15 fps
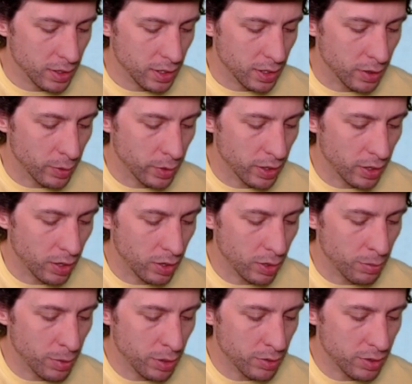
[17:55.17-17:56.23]
And we are
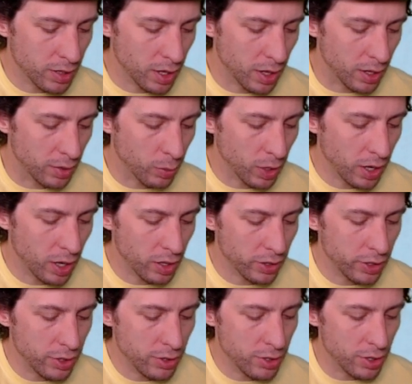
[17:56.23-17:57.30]
almost done. What color
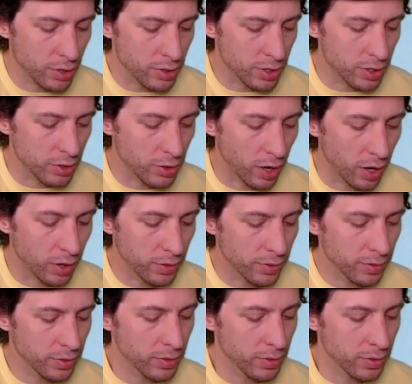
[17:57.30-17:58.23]
are you choosing to draw?